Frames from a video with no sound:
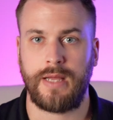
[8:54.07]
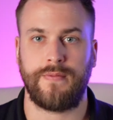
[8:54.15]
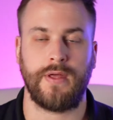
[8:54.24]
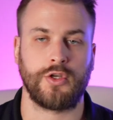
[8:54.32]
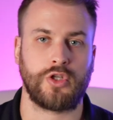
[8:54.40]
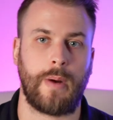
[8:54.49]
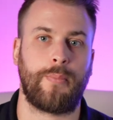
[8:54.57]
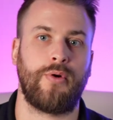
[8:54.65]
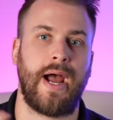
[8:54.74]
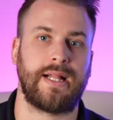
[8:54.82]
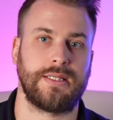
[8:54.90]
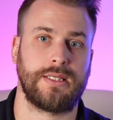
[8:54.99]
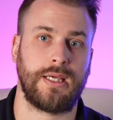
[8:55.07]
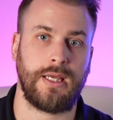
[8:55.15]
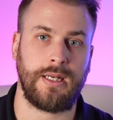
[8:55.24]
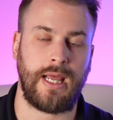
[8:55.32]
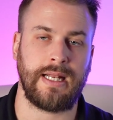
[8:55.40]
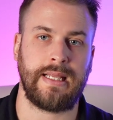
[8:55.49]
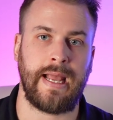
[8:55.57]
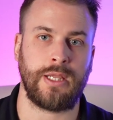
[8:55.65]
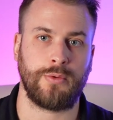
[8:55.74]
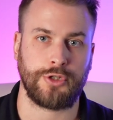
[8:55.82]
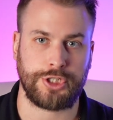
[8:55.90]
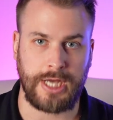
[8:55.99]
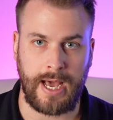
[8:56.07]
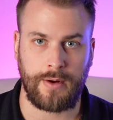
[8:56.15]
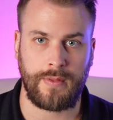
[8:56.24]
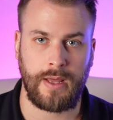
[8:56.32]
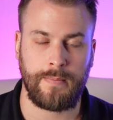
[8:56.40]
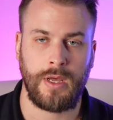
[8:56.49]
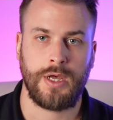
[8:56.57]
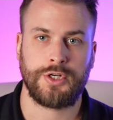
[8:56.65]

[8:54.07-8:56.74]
they'll start practicing in, and Daniel will shadow them